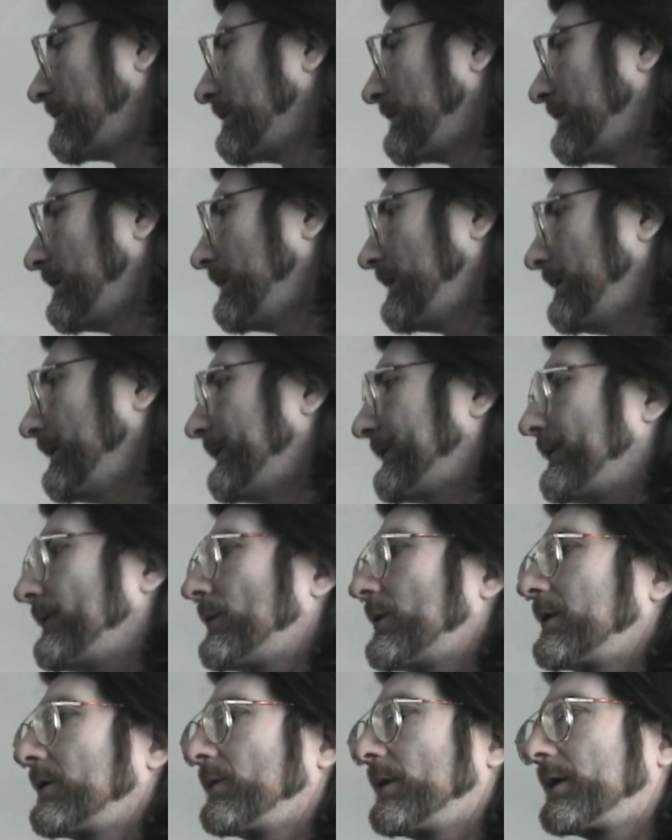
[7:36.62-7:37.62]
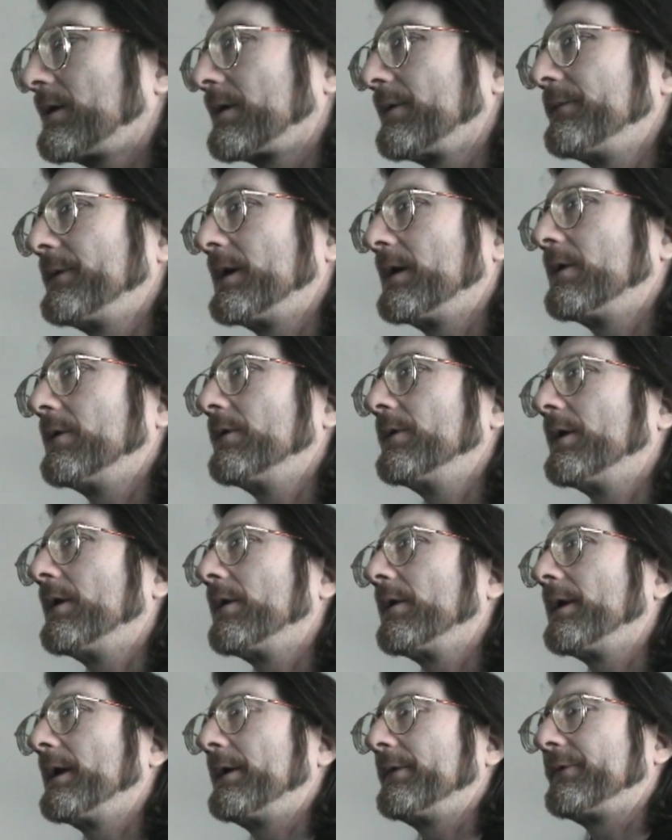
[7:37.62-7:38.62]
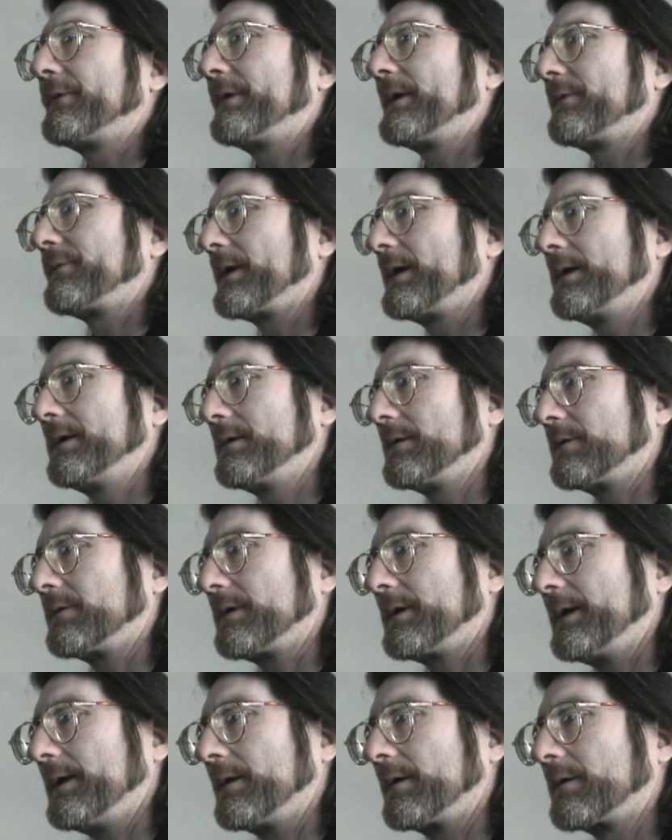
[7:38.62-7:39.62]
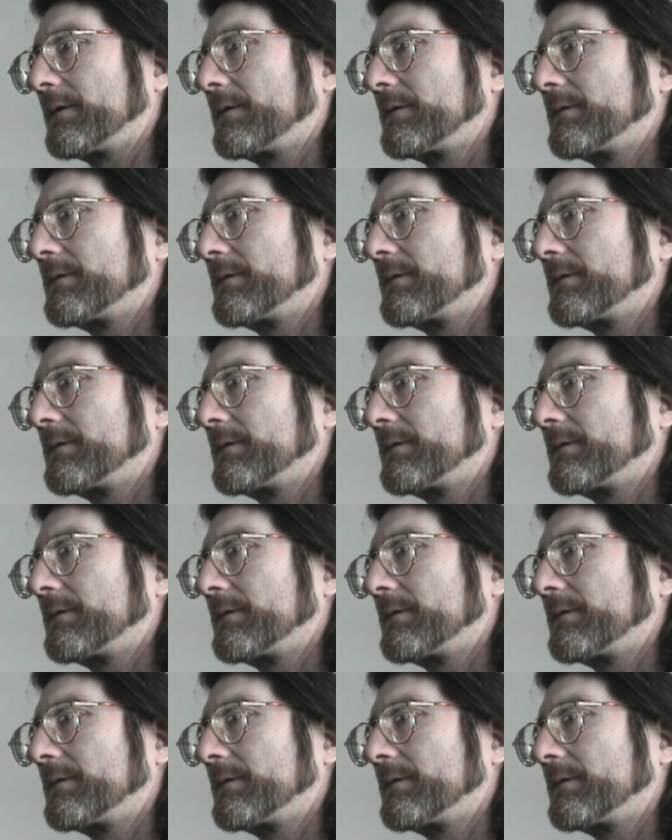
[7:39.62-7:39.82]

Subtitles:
It's more than welcome to own all that stuff. I don't care.